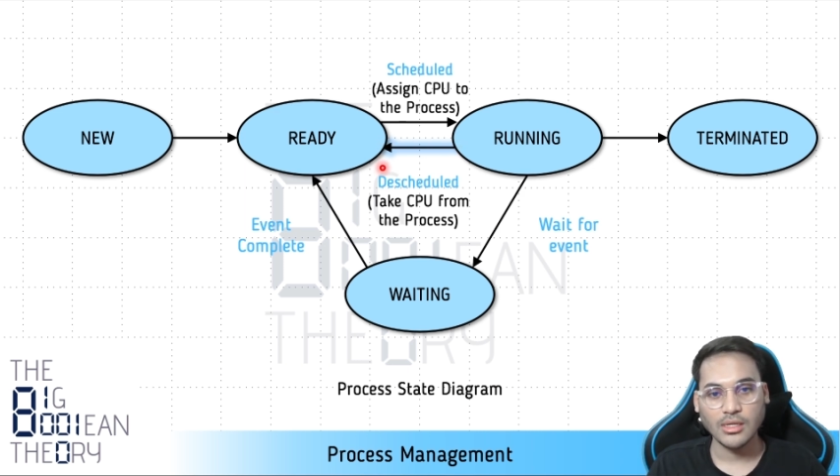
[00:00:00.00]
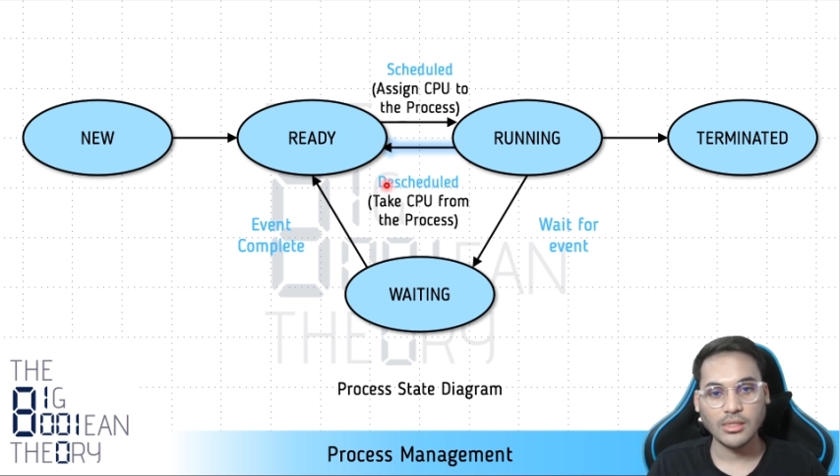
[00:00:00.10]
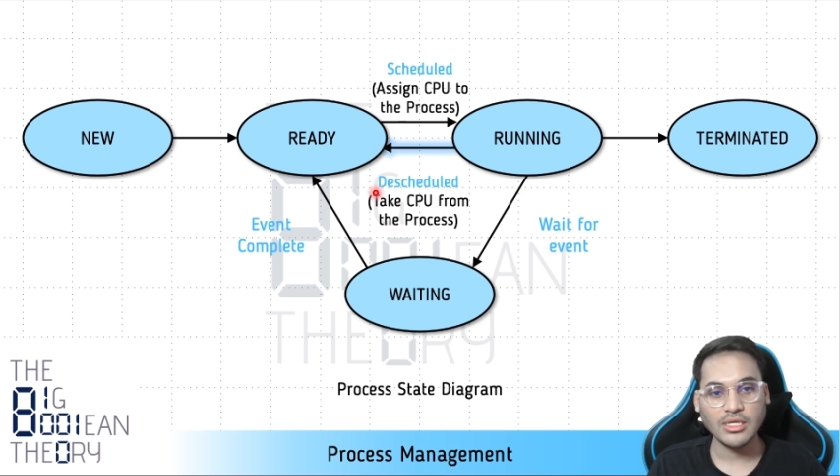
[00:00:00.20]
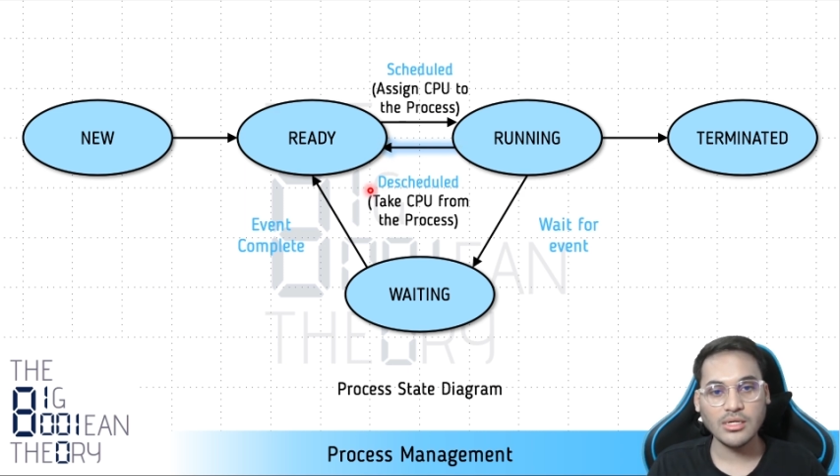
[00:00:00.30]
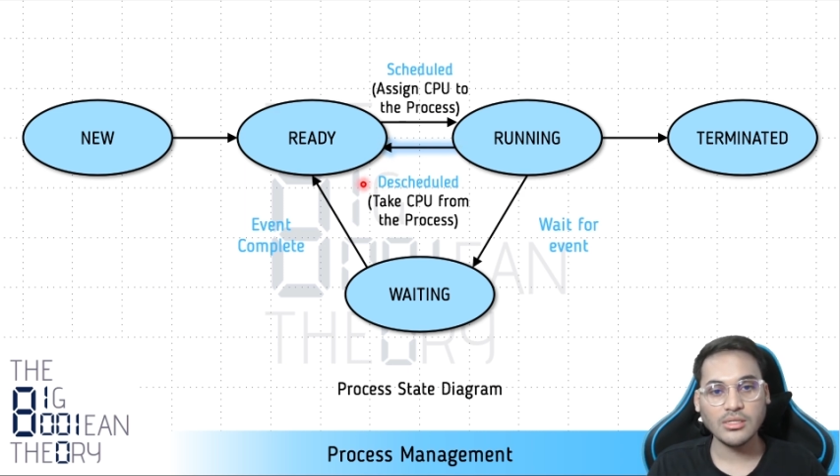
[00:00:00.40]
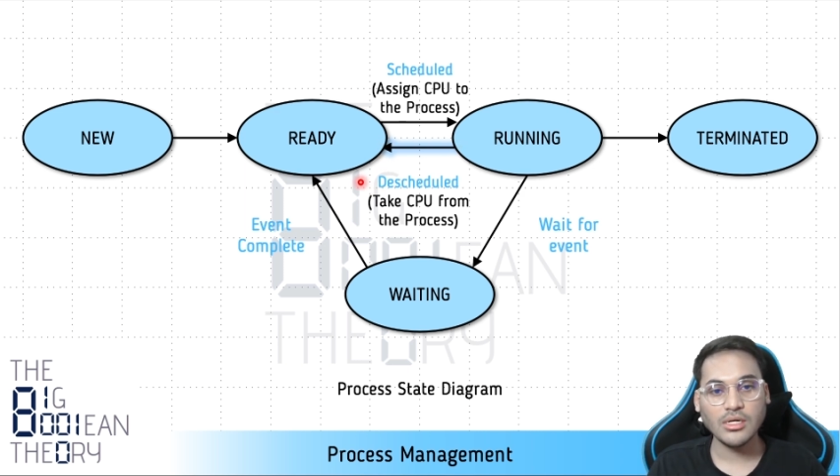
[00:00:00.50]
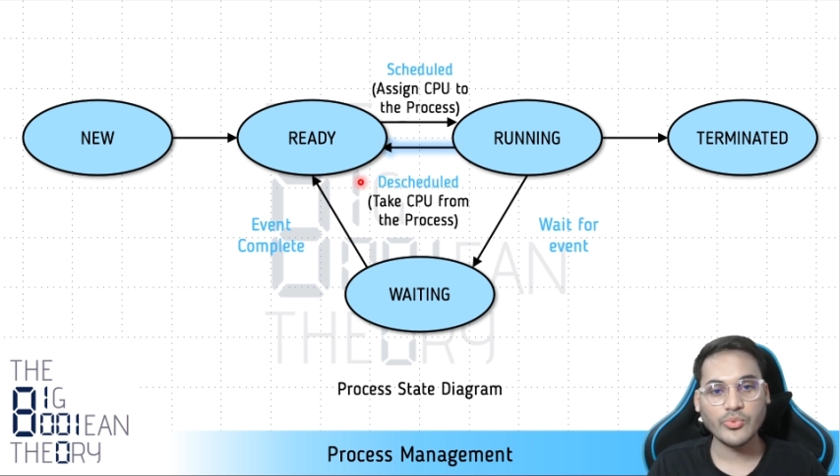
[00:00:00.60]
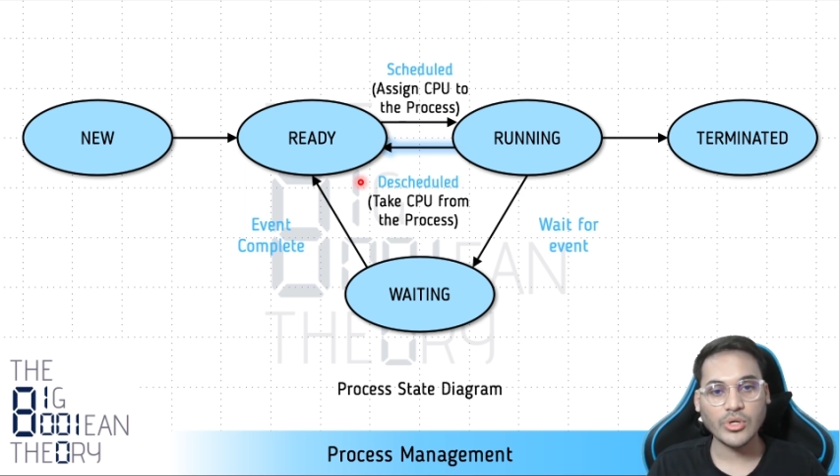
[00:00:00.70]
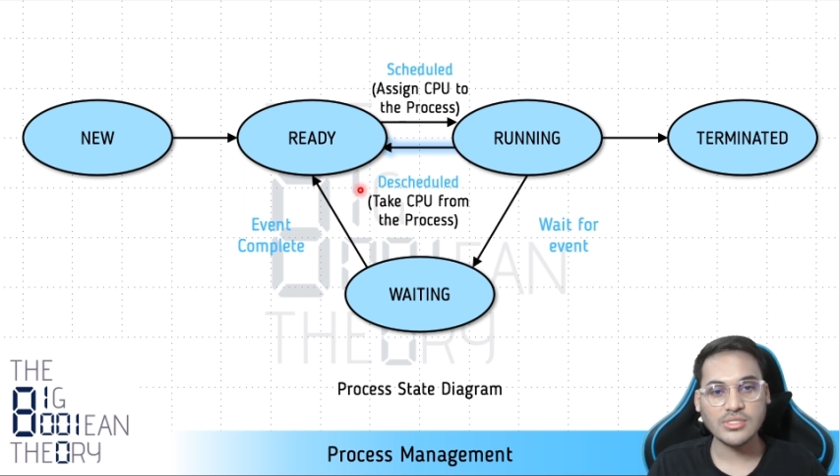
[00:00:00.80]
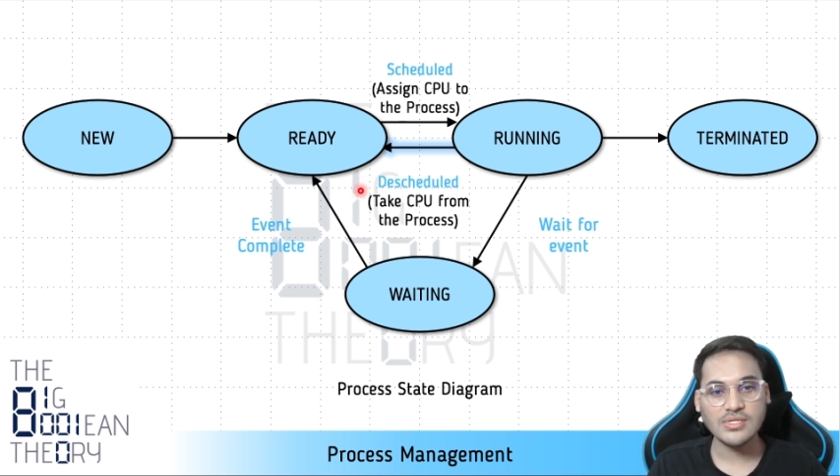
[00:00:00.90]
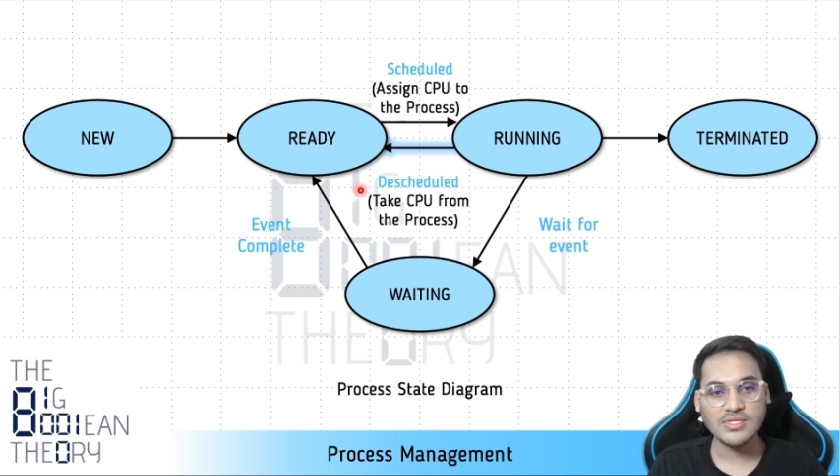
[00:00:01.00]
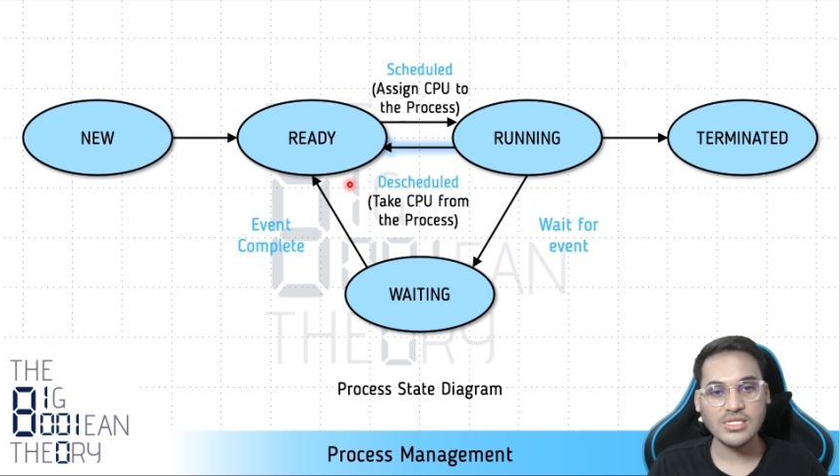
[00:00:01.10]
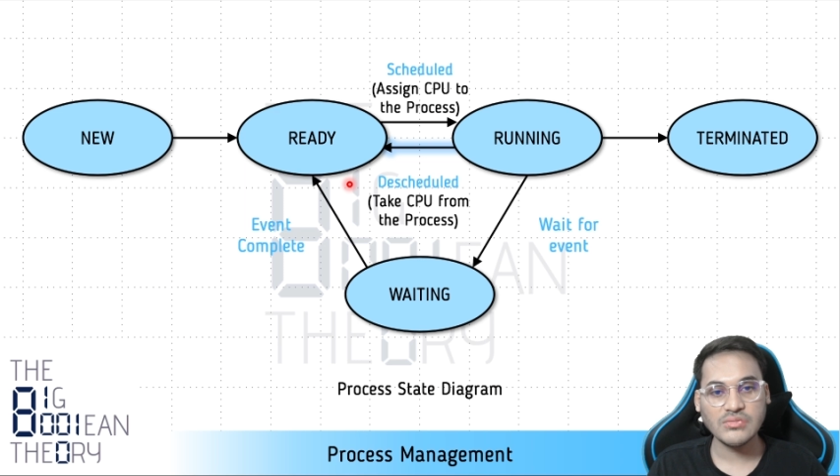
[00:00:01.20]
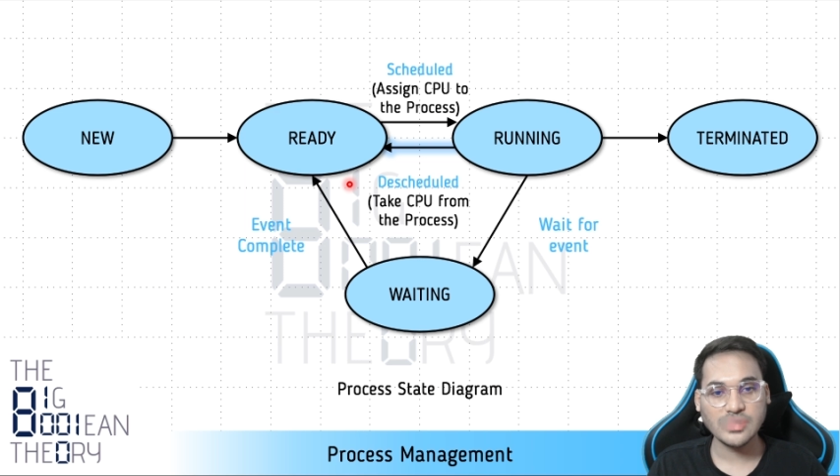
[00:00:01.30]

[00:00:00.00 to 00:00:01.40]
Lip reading: here the process is,